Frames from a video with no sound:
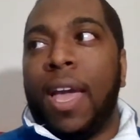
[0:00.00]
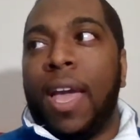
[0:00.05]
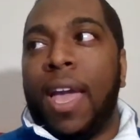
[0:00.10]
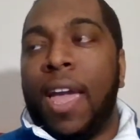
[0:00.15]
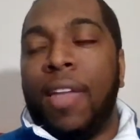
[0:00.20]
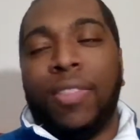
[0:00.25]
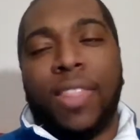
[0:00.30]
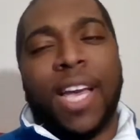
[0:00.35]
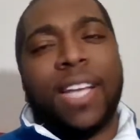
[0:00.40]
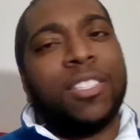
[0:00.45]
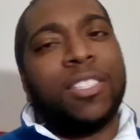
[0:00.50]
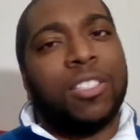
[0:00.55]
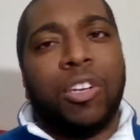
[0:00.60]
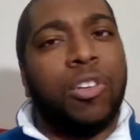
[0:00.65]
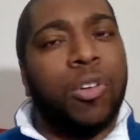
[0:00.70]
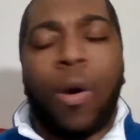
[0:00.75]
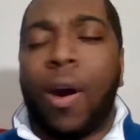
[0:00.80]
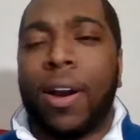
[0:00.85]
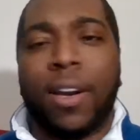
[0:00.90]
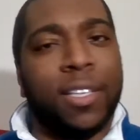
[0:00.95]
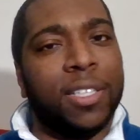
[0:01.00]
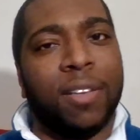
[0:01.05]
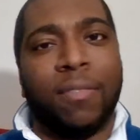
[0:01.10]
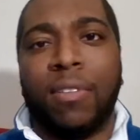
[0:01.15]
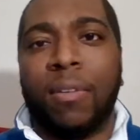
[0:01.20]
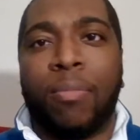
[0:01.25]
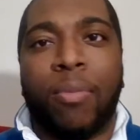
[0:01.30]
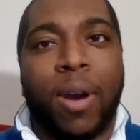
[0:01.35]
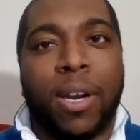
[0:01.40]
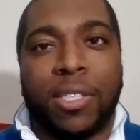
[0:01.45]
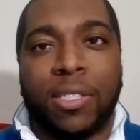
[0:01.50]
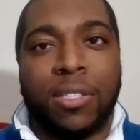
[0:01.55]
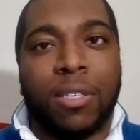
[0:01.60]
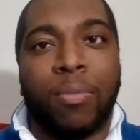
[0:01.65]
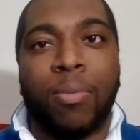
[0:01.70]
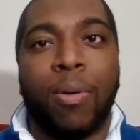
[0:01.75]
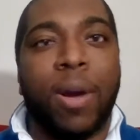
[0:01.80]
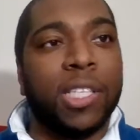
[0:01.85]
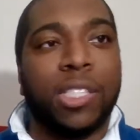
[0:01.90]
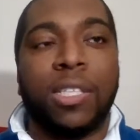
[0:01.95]
And that's the darkness of depression.
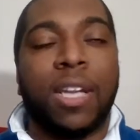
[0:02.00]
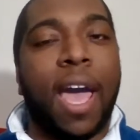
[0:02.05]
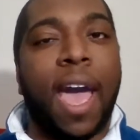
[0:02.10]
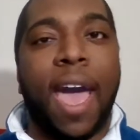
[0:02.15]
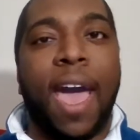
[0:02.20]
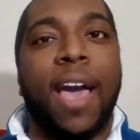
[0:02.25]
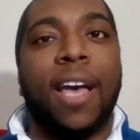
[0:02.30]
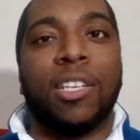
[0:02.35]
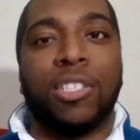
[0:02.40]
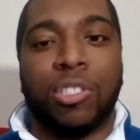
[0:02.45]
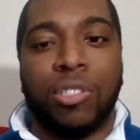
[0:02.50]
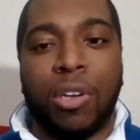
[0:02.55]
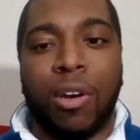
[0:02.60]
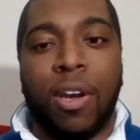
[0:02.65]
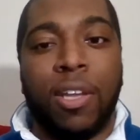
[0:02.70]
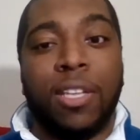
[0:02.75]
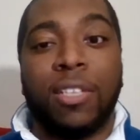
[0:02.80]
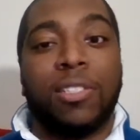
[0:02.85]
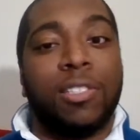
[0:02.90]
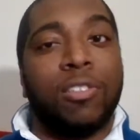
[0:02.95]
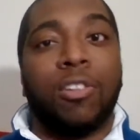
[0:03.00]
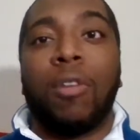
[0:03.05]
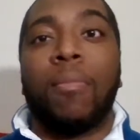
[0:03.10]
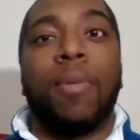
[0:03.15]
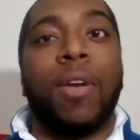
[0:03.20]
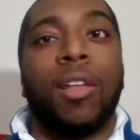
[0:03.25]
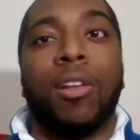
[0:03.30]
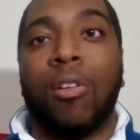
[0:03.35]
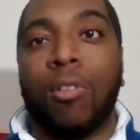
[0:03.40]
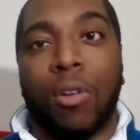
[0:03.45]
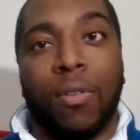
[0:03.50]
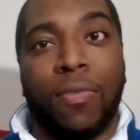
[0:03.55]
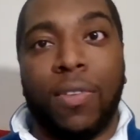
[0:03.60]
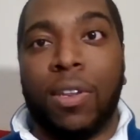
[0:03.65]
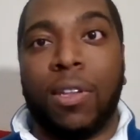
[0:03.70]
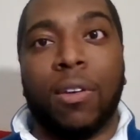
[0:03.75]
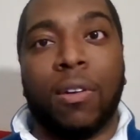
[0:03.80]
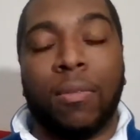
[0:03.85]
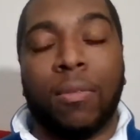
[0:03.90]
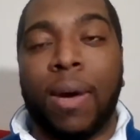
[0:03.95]
Depression has no, and this is going to be a longer video,